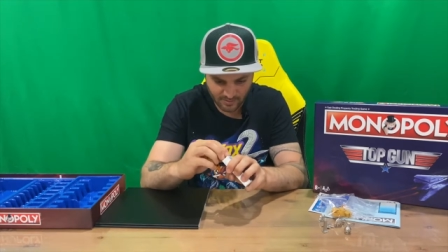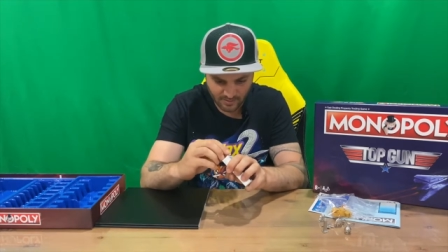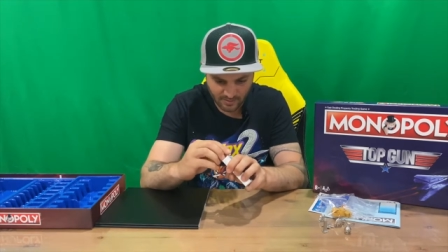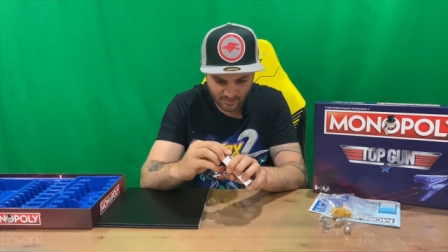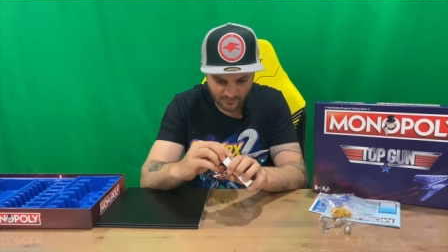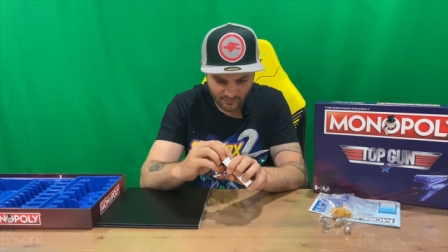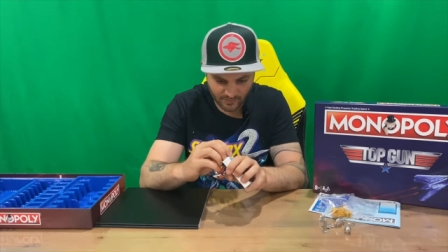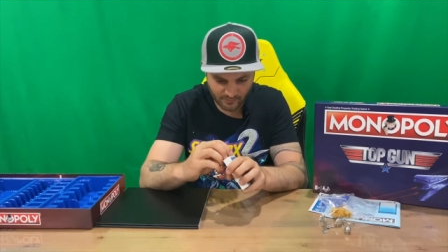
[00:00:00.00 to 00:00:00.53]
If you
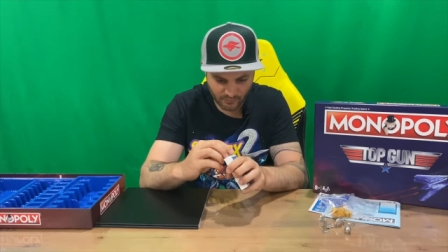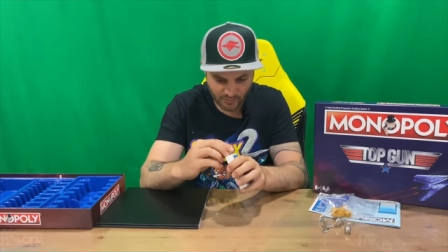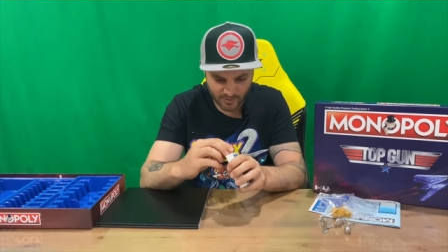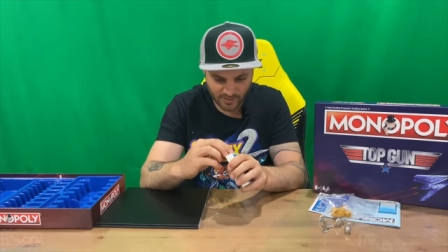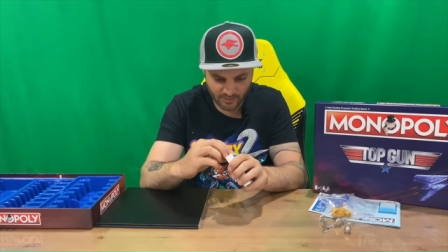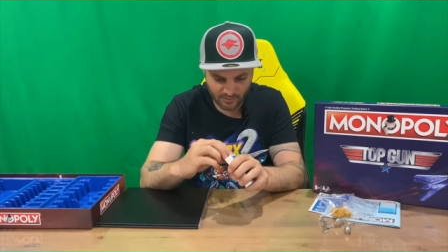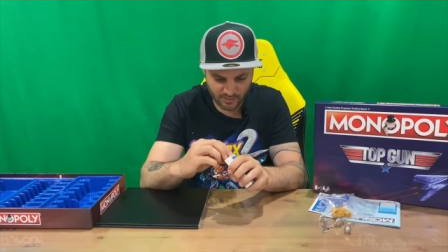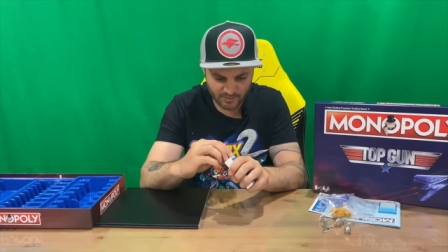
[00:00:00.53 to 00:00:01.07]
haven't already,
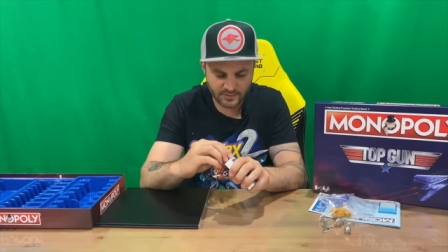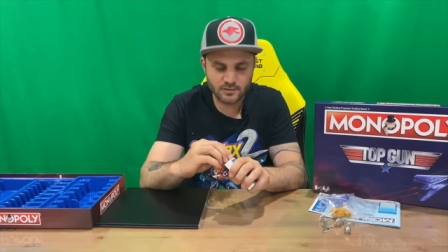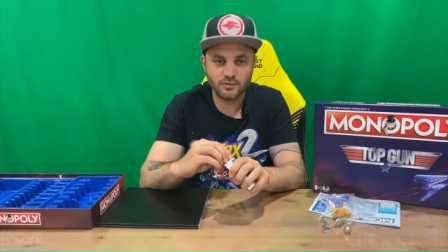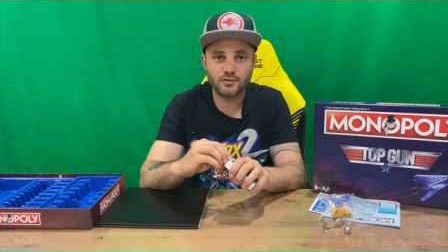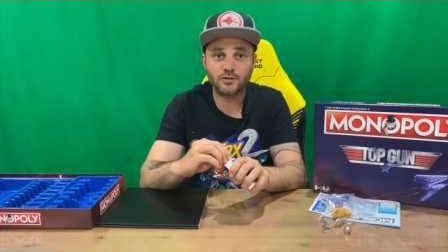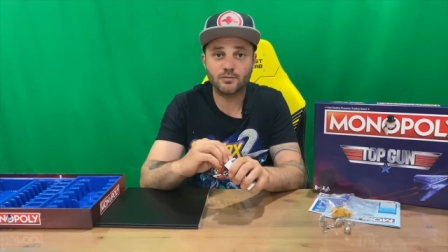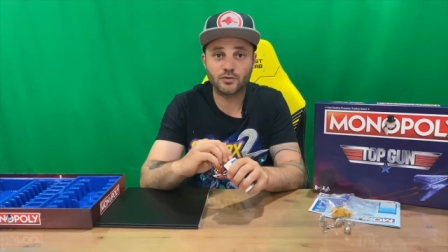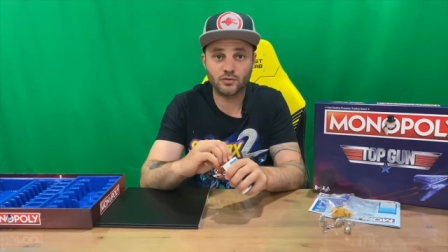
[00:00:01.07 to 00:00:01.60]
guys, do
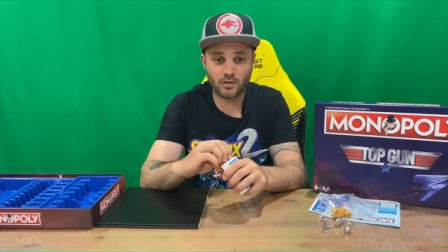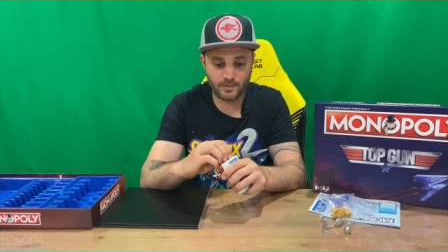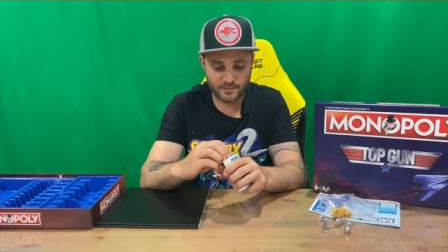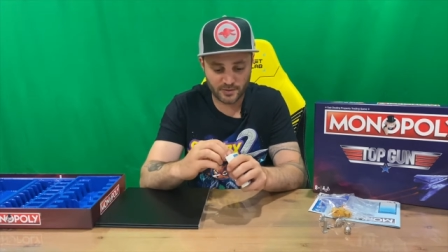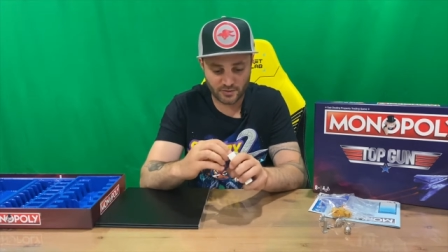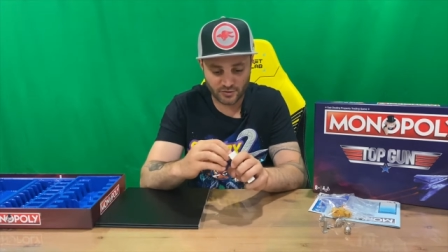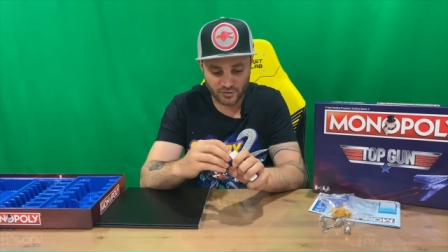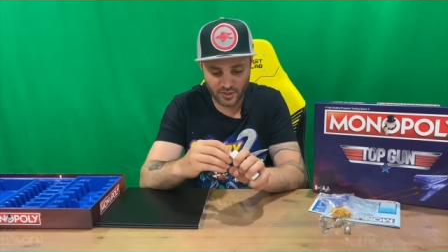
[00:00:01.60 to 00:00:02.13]
subscribe to the
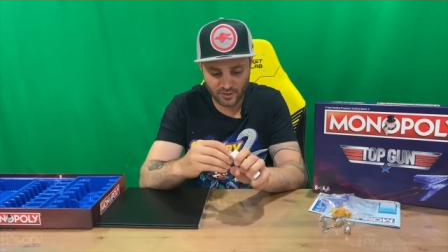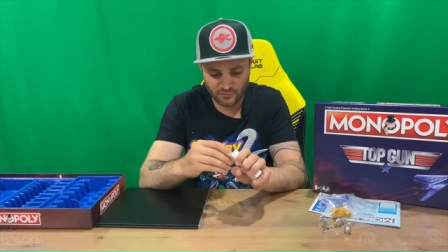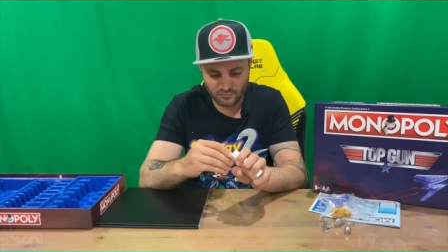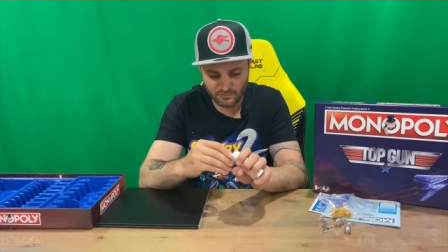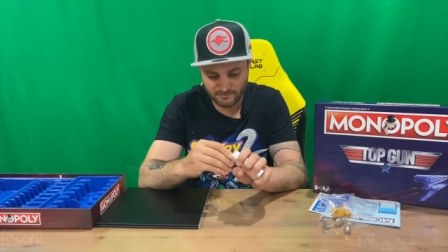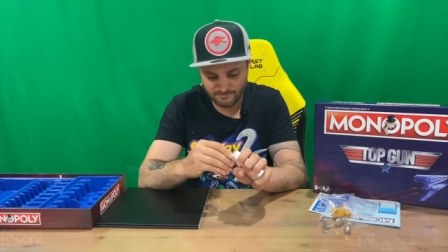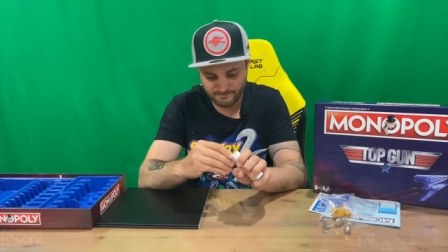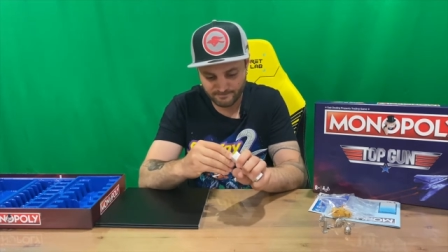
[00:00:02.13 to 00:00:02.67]
channel.
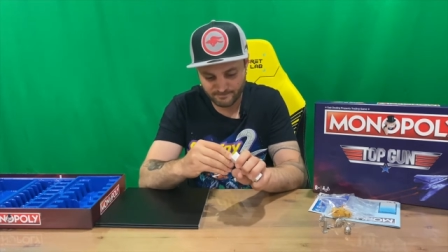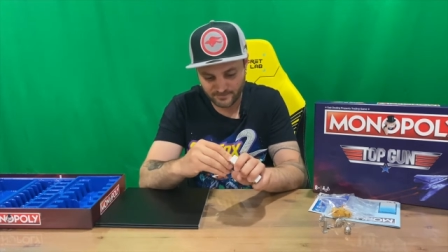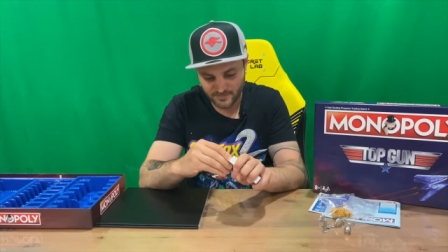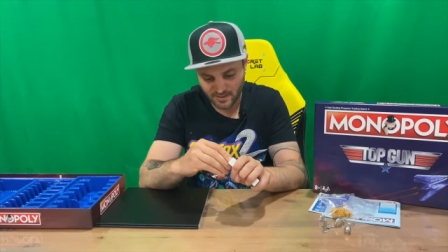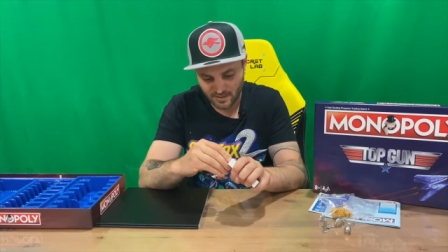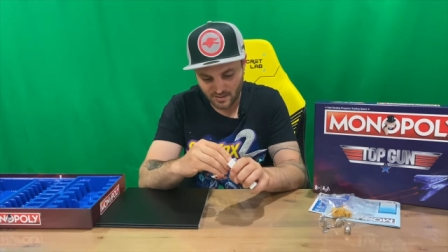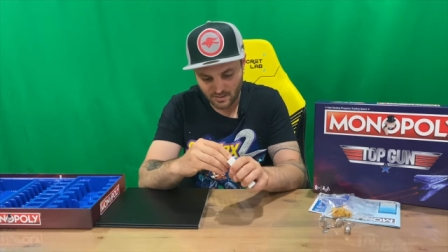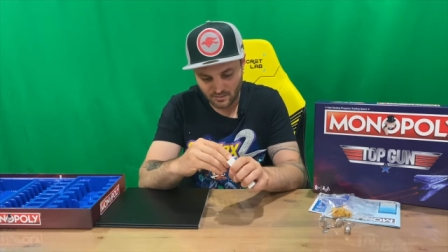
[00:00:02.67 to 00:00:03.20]

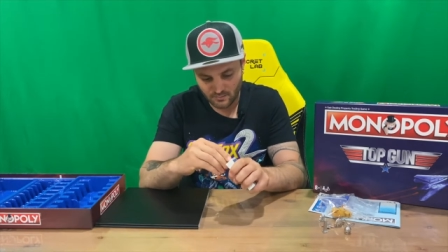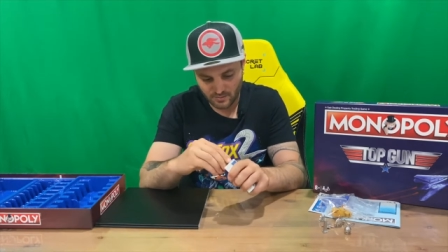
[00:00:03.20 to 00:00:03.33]
We